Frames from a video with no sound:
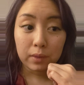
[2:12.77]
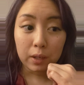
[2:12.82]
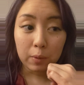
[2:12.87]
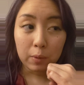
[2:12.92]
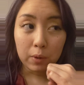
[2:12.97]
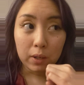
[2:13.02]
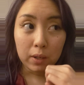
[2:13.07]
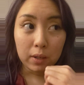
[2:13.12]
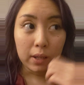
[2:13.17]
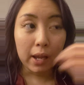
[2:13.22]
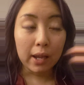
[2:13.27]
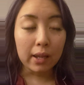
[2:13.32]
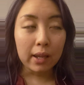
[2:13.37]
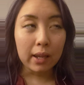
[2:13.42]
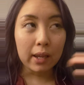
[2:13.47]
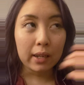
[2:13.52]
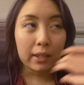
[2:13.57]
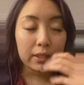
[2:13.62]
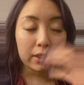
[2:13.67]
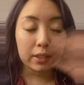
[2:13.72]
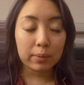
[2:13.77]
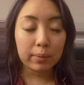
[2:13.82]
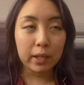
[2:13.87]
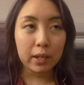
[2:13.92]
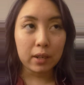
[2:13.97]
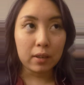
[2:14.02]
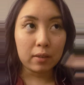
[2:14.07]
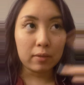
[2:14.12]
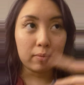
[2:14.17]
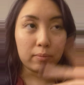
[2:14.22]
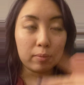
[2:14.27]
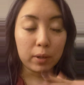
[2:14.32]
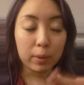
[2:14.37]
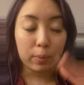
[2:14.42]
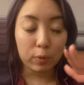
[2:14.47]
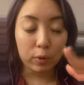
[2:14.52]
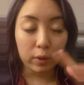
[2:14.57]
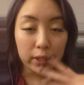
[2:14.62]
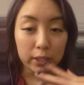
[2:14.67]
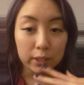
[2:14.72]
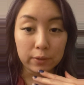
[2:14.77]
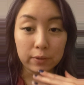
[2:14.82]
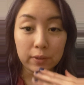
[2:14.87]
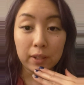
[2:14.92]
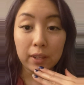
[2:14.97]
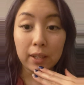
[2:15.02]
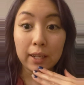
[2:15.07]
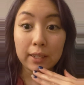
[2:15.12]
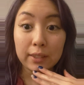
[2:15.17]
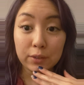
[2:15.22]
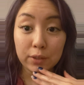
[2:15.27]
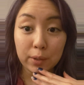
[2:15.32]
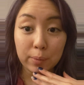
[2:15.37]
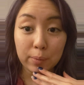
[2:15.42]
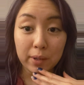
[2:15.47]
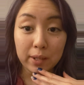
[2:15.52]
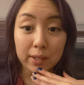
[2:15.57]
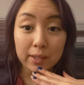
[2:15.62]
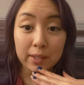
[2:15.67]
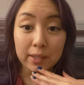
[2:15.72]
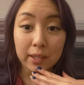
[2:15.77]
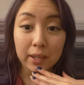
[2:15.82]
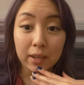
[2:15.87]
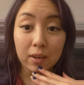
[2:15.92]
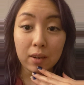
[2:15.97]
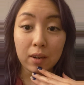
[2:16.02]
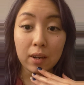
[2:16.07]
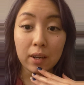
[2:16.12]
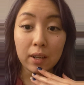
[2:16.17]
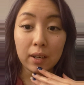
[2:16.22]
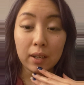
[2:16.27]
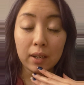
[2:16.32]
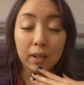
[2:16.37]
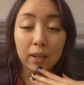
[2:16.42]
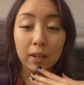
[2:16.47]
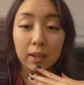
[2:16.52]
Well, I actually paid off my mortgage for the last 3 months. Thank God.